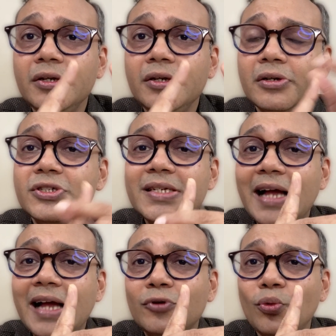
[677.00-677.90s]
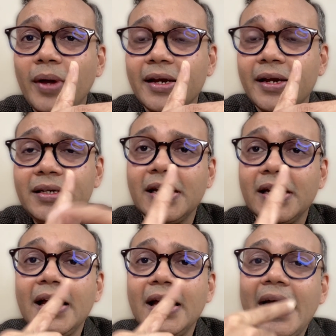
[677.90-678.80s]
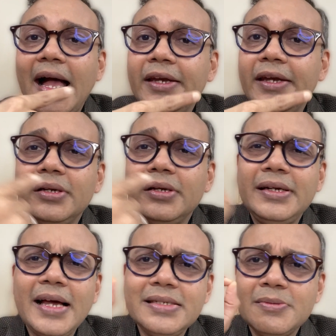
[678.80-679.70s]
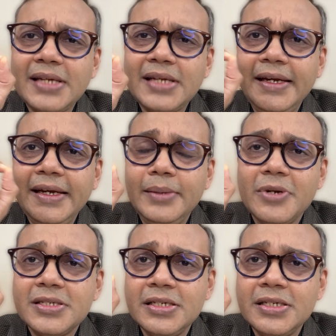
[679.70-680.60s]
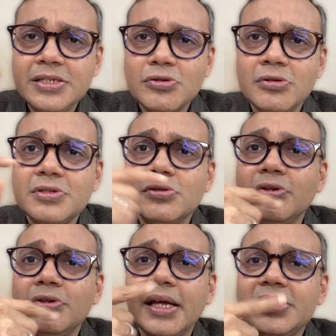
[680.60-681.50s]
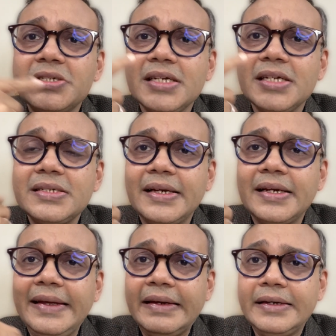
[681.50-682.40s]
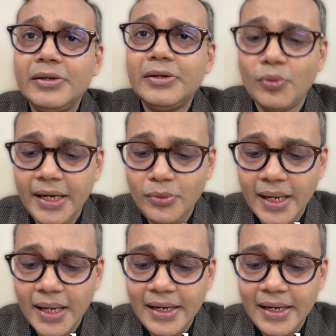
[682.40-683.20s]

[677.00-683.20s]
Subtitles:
You just have to wear it, and it has tiny bristle strokes, so you can just clean it very well,